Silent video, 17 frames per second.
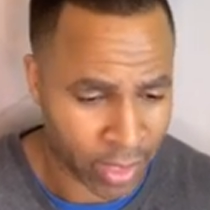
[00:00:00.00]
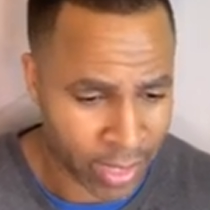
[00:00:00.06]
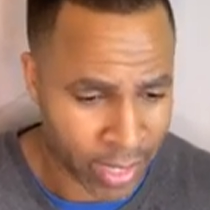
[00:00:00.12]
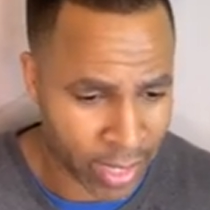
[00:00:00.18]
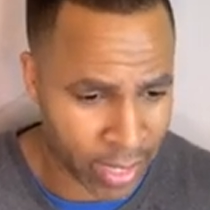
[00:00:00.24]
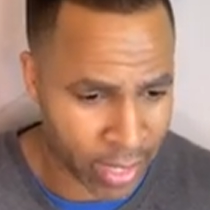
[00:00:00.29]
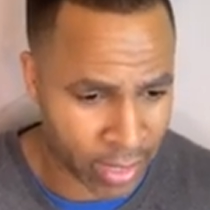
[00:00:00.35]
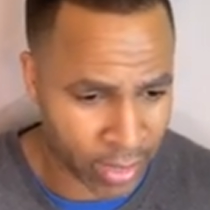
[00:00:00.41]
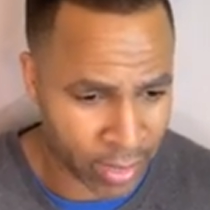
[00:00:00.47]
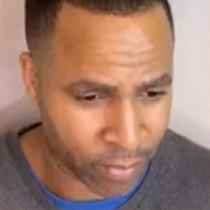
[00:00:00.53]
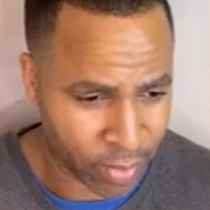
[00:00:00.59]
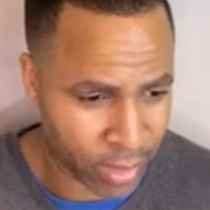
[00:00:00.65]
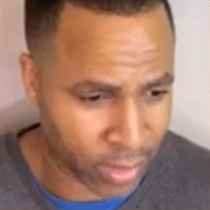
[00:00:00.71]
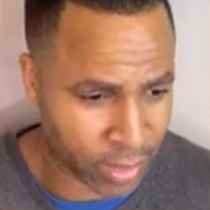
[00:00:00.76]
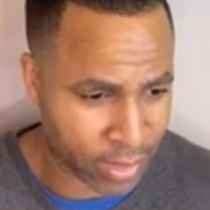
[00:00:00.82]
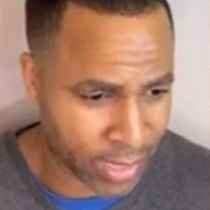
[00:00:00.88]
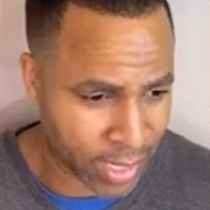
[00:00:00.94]
and
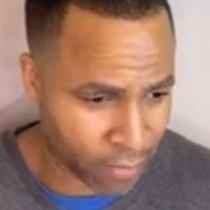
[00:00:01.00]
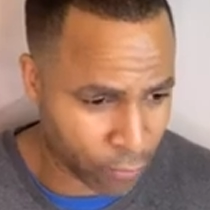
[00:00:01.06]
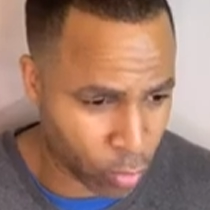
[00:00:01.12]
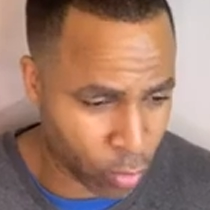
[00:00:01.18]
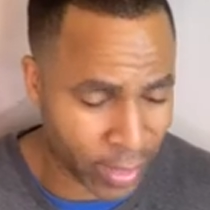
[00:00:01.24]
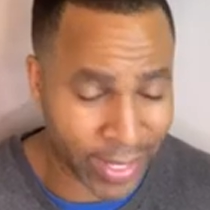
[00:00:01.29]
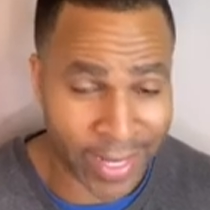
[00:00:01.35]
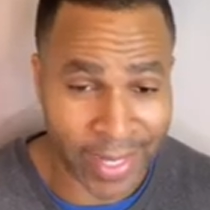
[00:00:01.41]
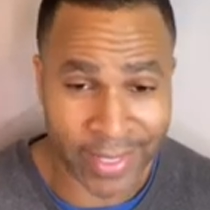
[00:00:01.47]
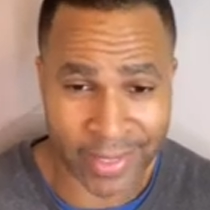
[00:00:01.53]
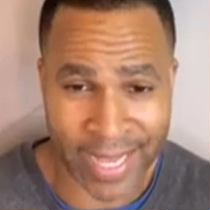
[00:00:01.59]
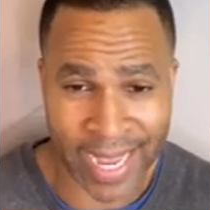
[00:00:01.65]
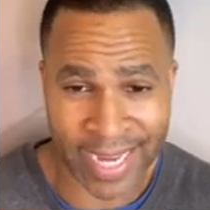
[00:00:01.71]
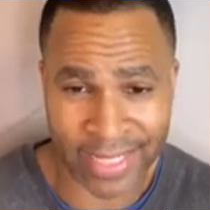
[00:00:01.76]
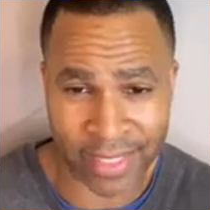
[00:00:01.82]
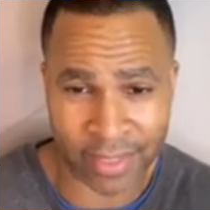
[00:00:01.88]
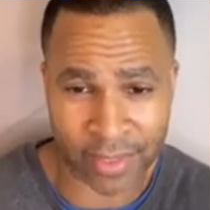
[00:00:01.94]
the devil is a
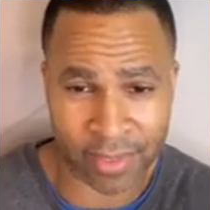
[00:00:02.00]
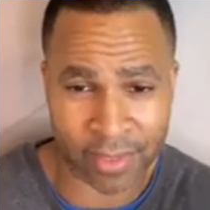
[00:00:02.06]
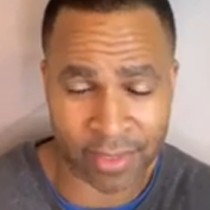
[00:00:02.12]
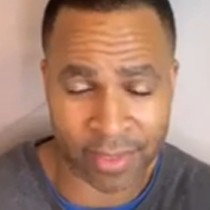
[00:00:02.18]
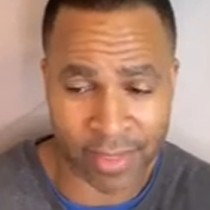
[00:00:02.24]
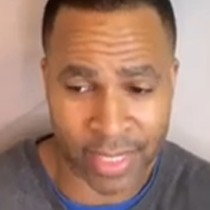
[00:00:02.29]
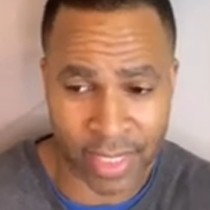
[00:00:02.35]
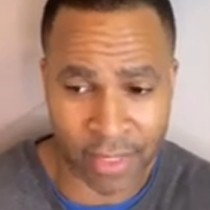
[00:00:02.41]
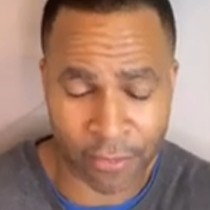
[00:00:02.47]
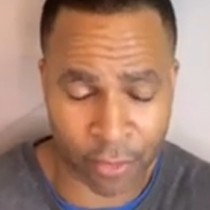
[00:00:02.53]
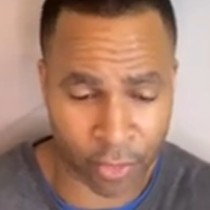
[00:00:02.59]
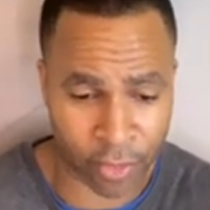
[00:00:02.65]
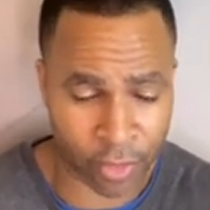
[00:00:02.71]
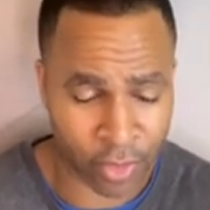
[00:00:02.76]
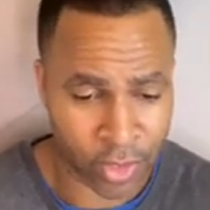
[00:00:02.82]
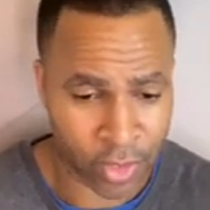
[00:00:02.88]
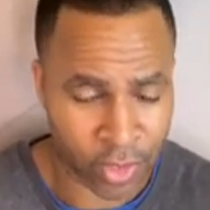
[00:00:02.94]

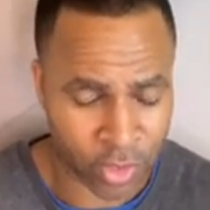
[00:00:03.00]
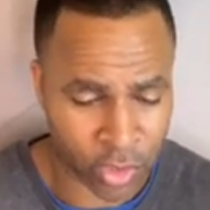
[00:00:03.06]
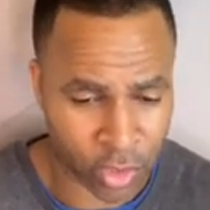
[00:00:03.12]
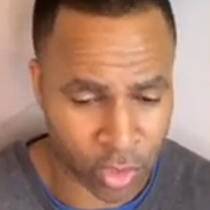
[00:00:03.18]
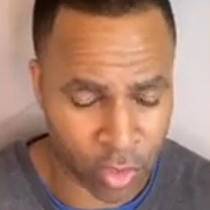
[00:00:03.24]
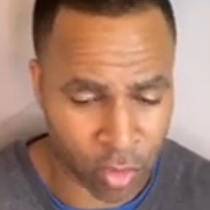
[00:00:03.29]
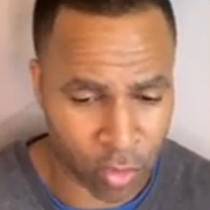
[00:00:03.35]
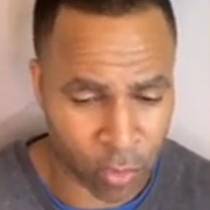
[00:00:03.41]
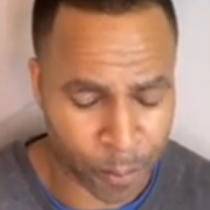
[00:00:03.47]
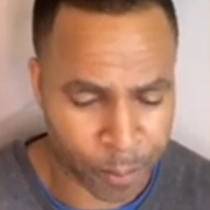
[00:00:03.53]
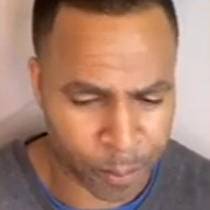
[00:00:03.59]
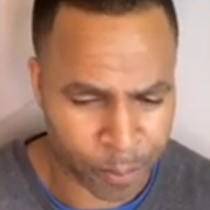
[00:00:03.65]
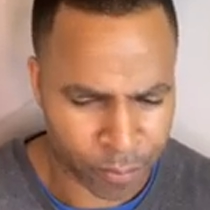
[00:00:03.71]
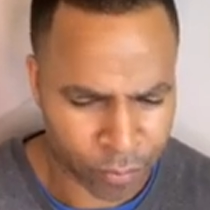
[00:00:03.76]
deceiver. So